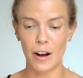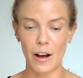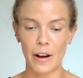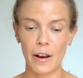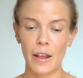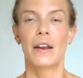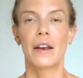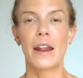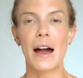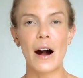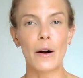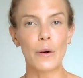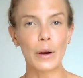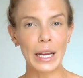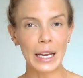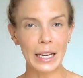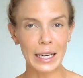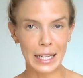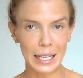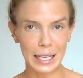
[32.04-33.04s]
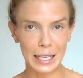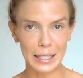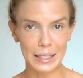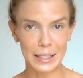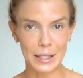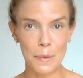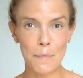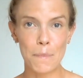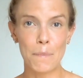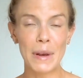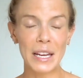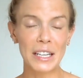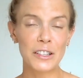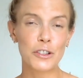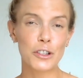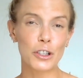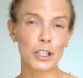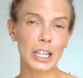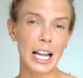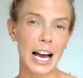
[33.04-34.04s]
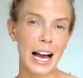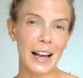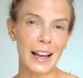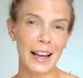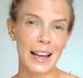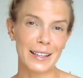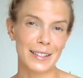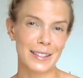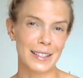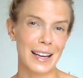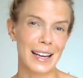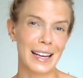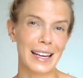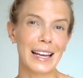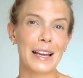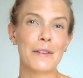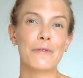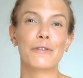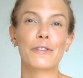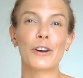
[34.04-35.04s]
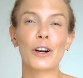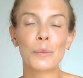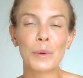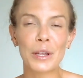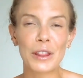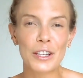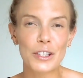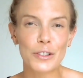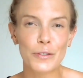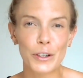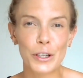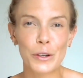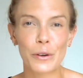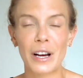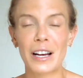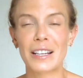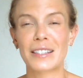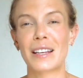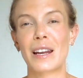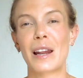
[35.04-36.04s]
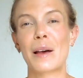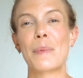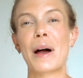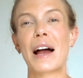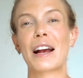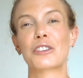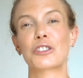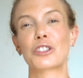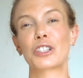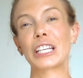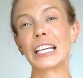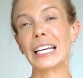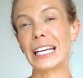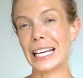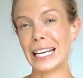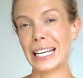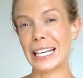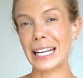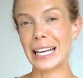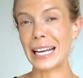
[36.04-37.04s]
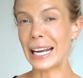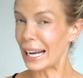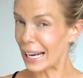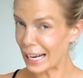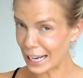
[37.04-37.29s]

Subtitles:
on. Now it is mid-July as I am filming this for you guys and I'm actually in